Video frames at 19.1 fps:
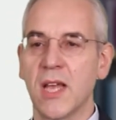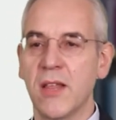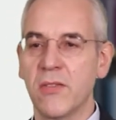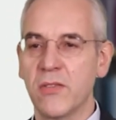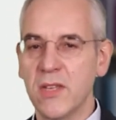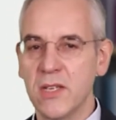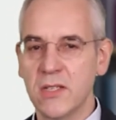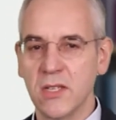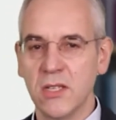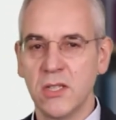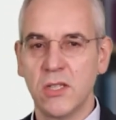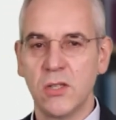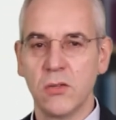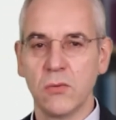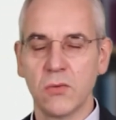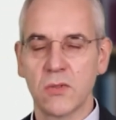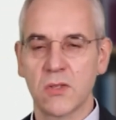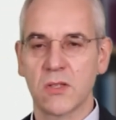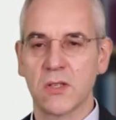and this
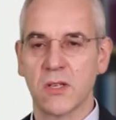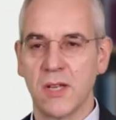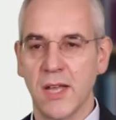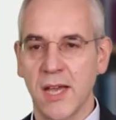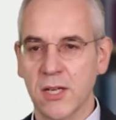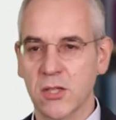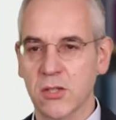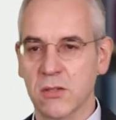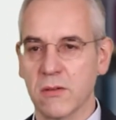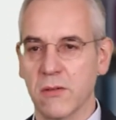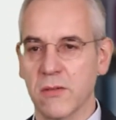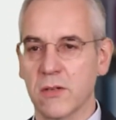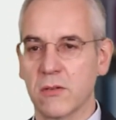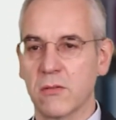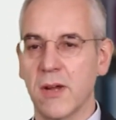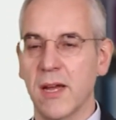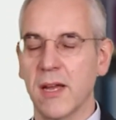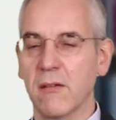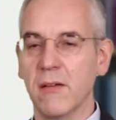induces an action on the
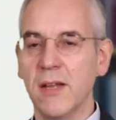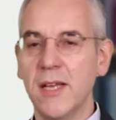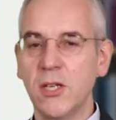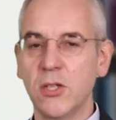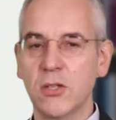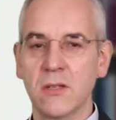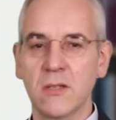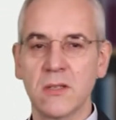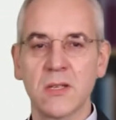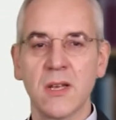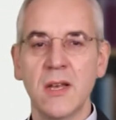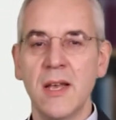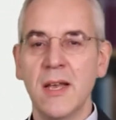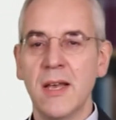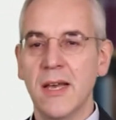triangulations.